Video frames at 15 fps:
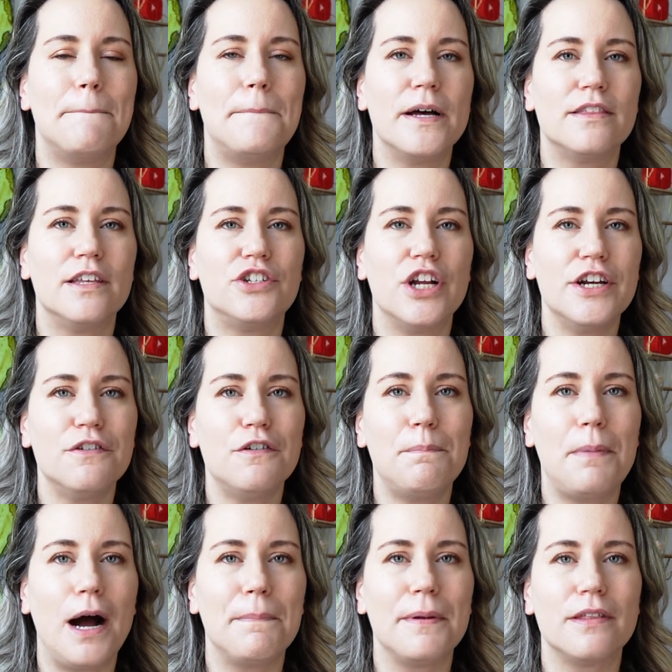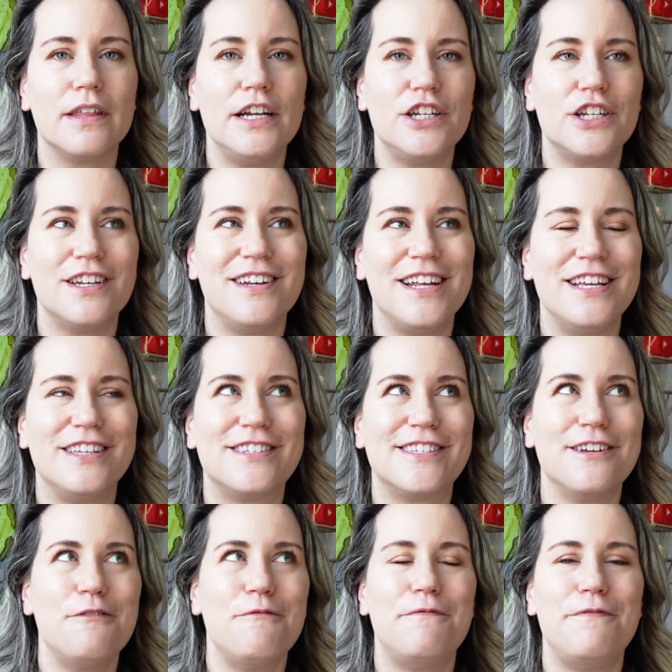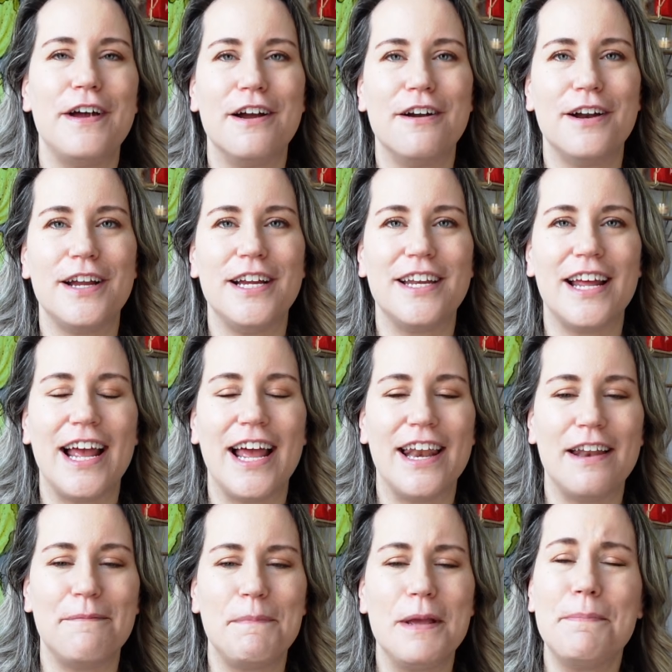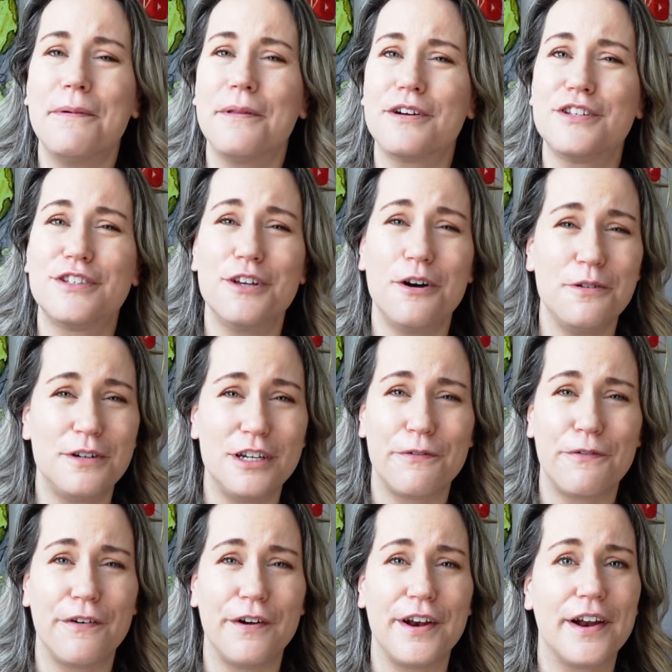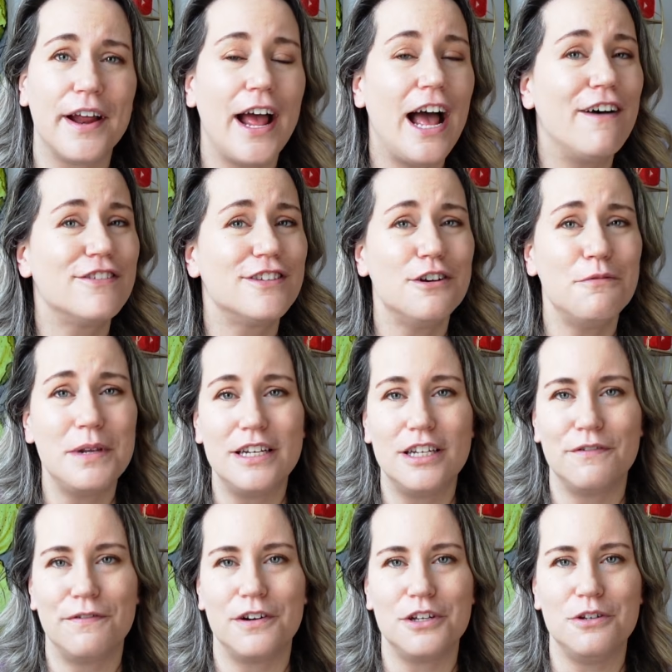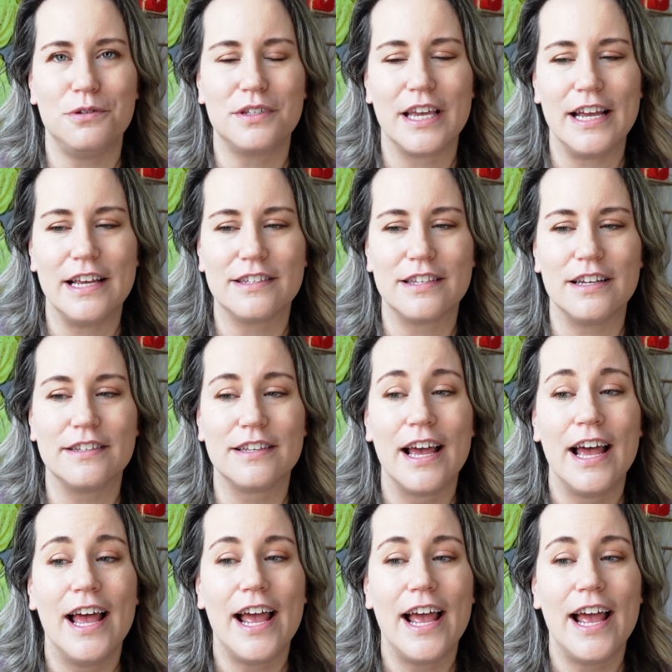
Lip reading: But the general population is so varied and people are so different, have so many different use cases.